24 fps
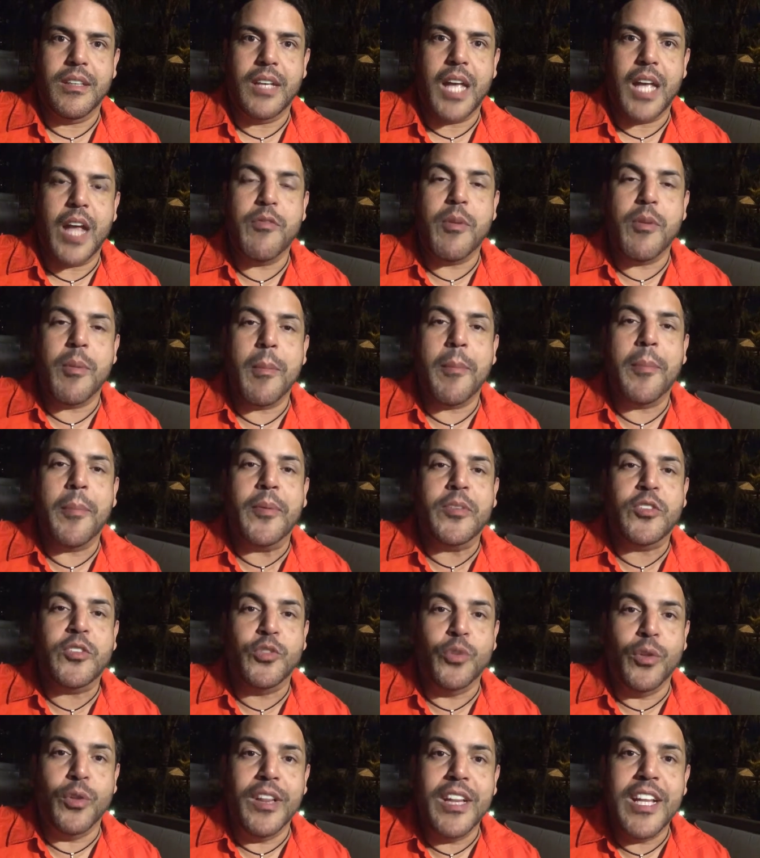And remember
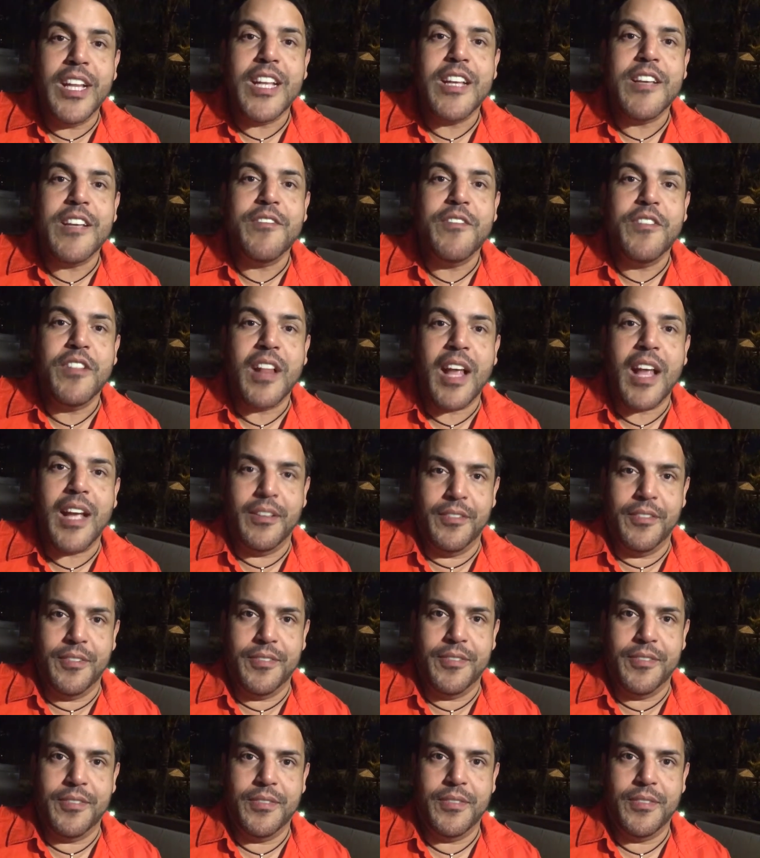to live
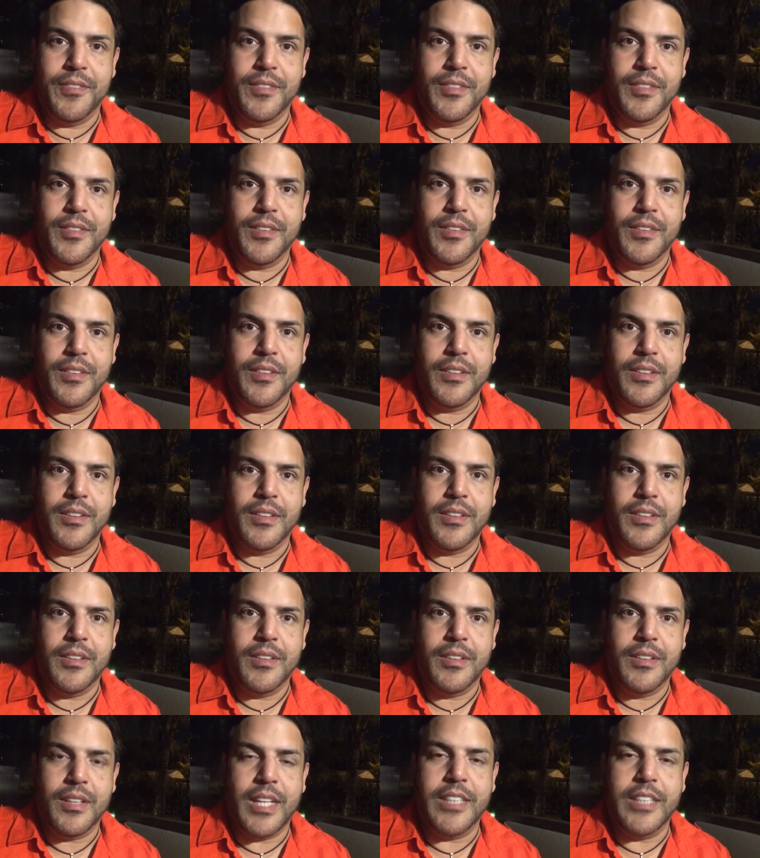life
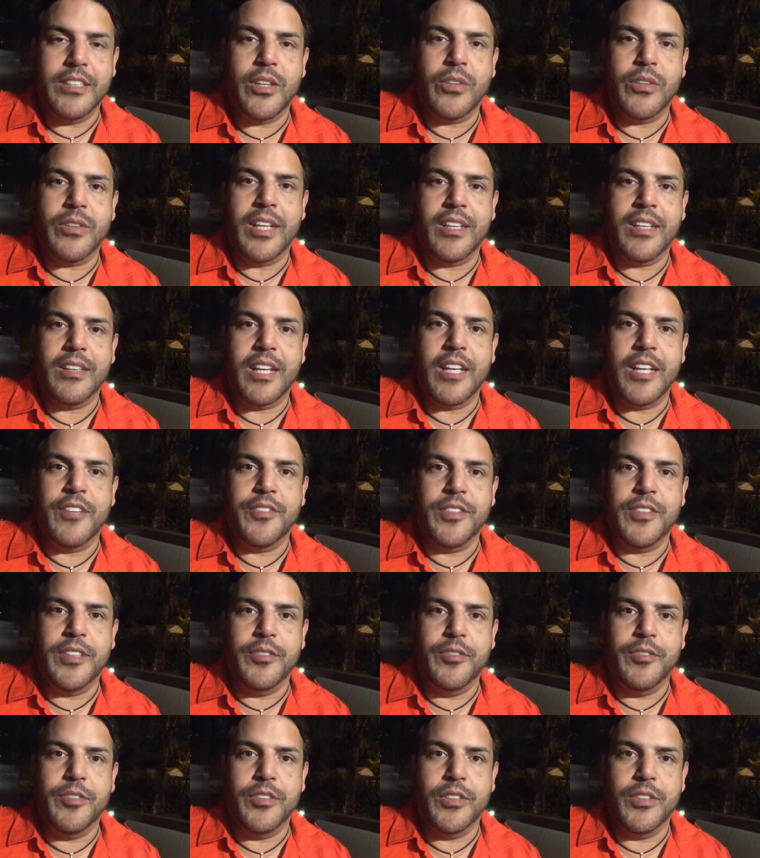and don't let life
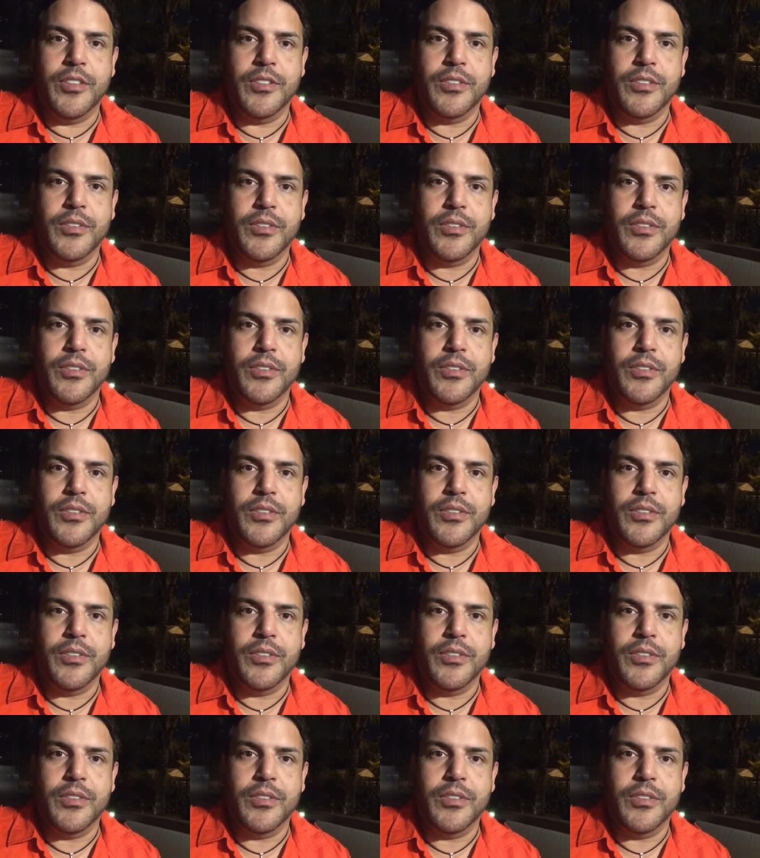leave you.